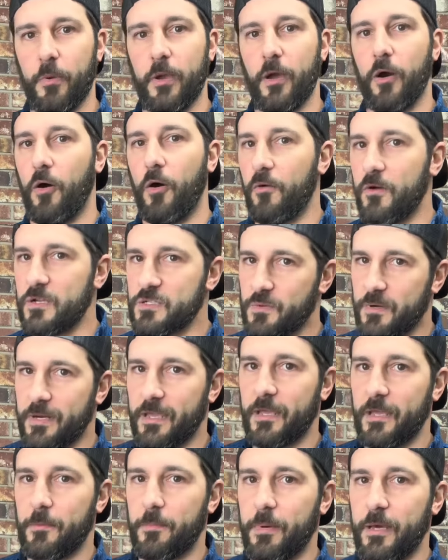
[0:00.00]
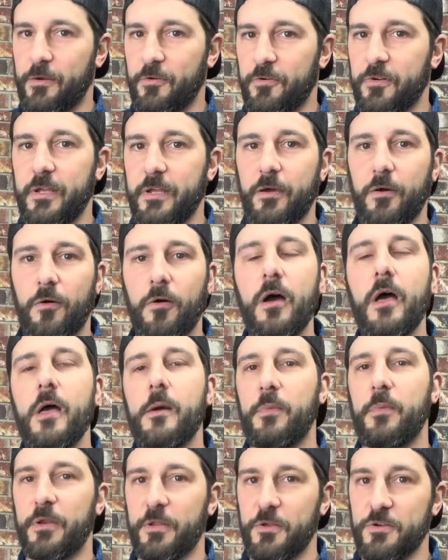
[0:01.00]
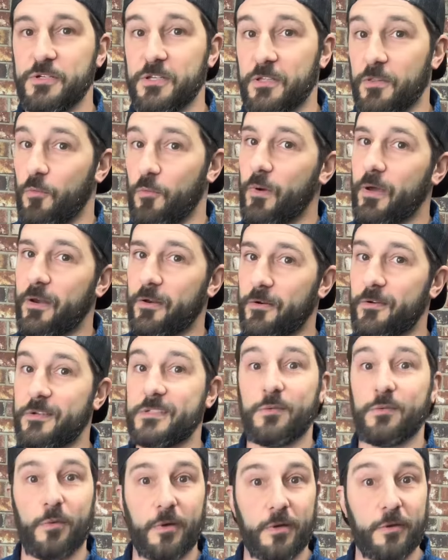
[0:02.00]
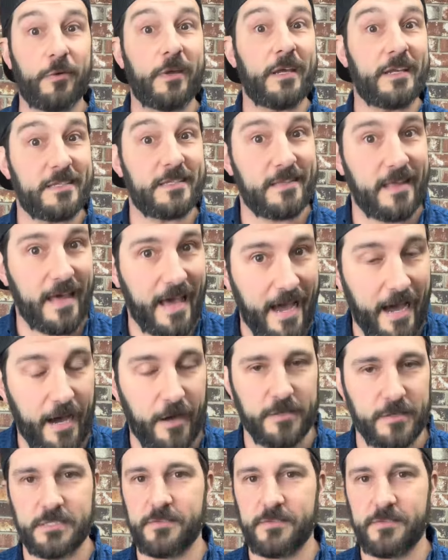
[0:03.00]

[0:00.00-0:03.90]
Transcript: We always wanna get a better deal, but usually the winner is the one who gets the house.